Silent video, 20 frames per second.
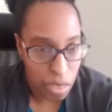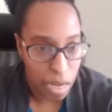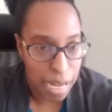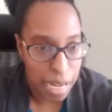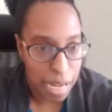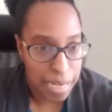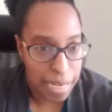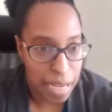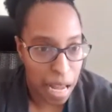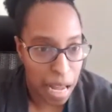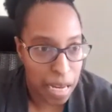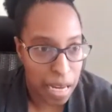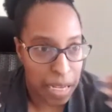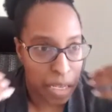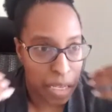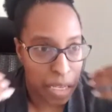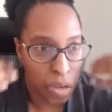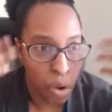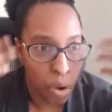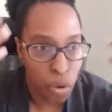until it's
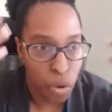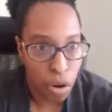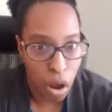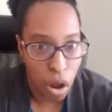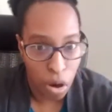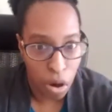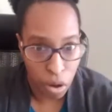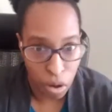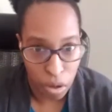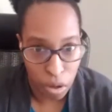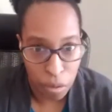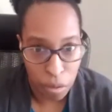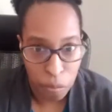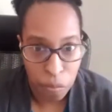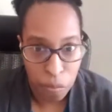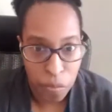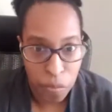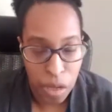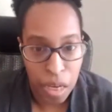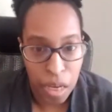no longer
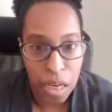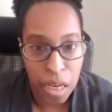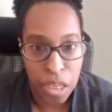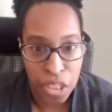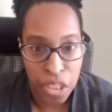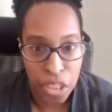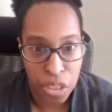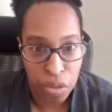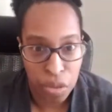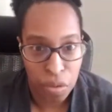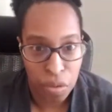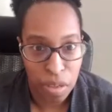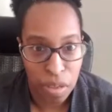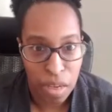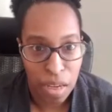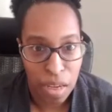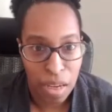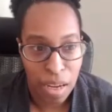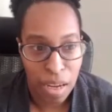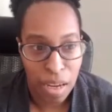an issue.
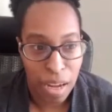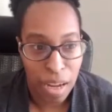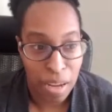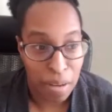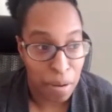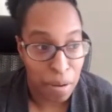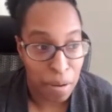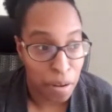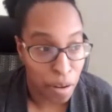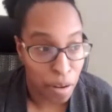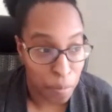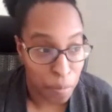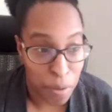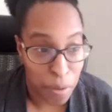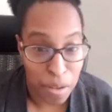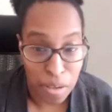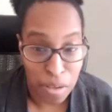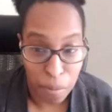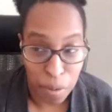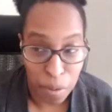And it could be,
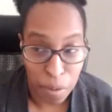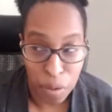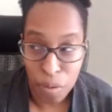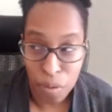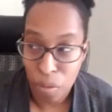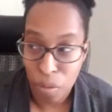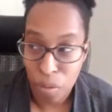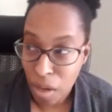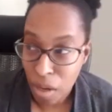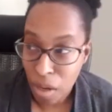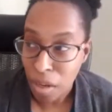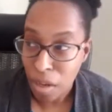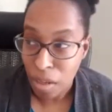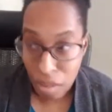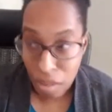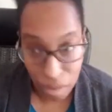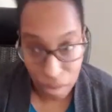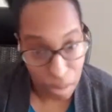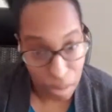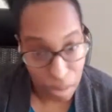some of you
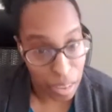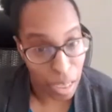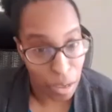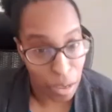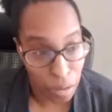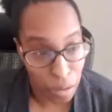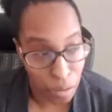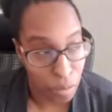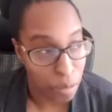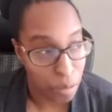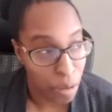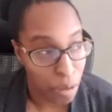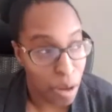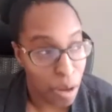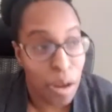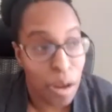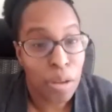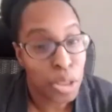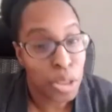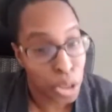could take you
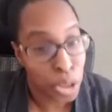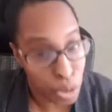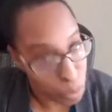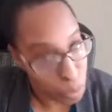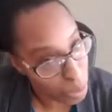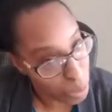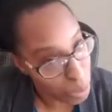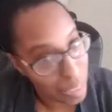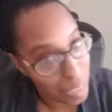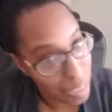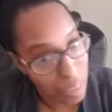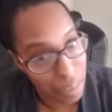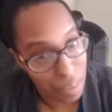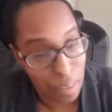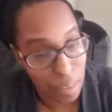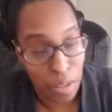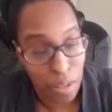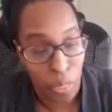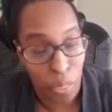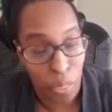2
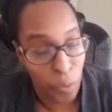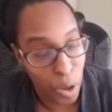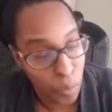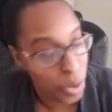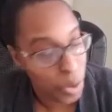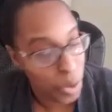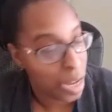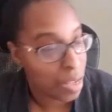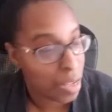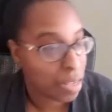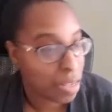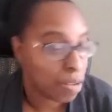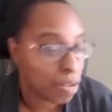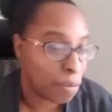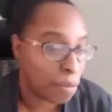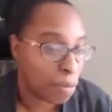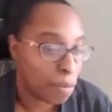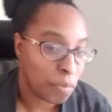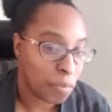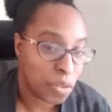weeks, three weeks
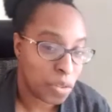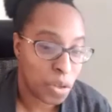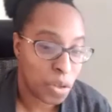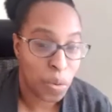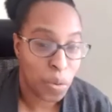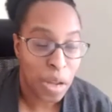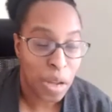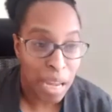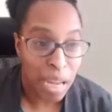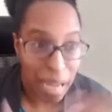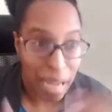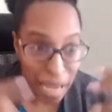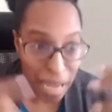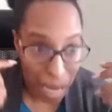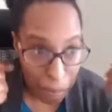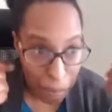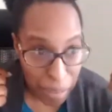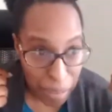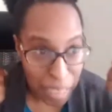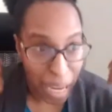to
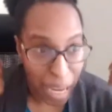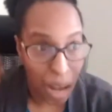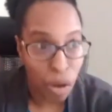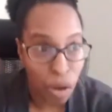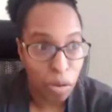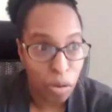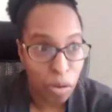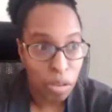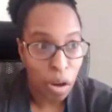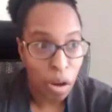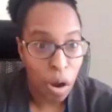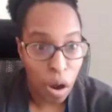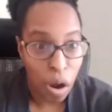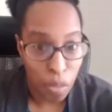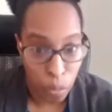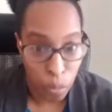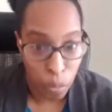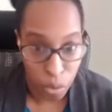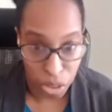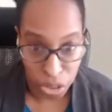empty out all
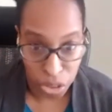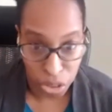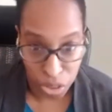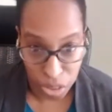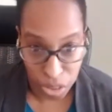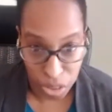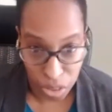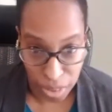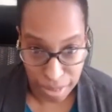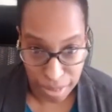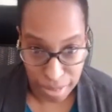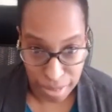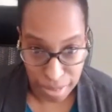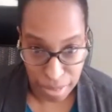the woulda, shoulda, couldas.